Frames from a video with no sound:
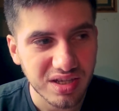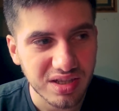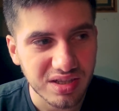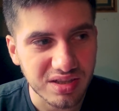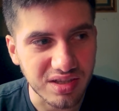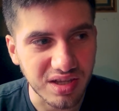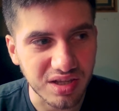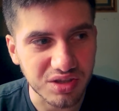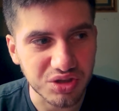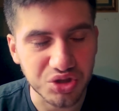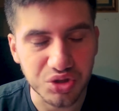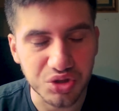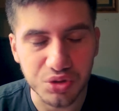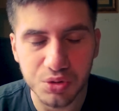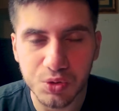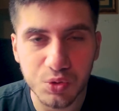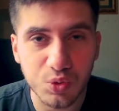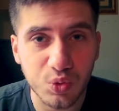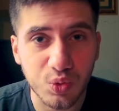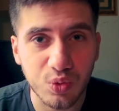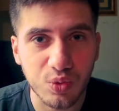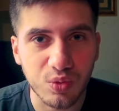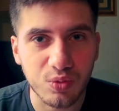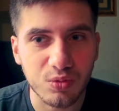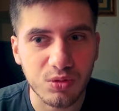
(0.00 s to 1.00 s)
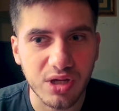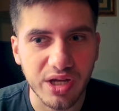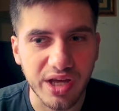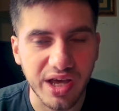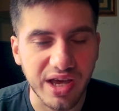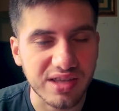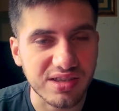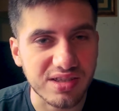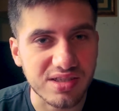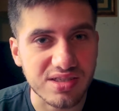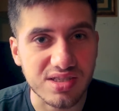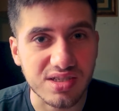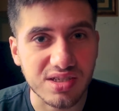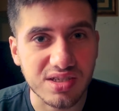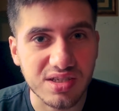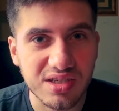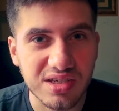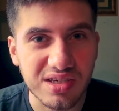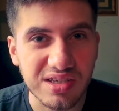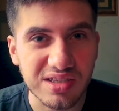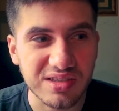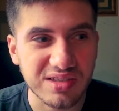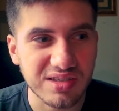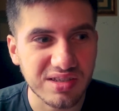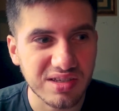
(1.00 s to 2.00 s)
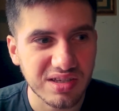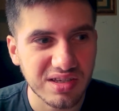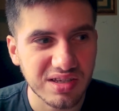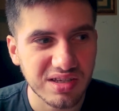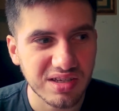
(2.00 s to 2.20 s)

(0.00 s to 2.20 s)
that you had as a kid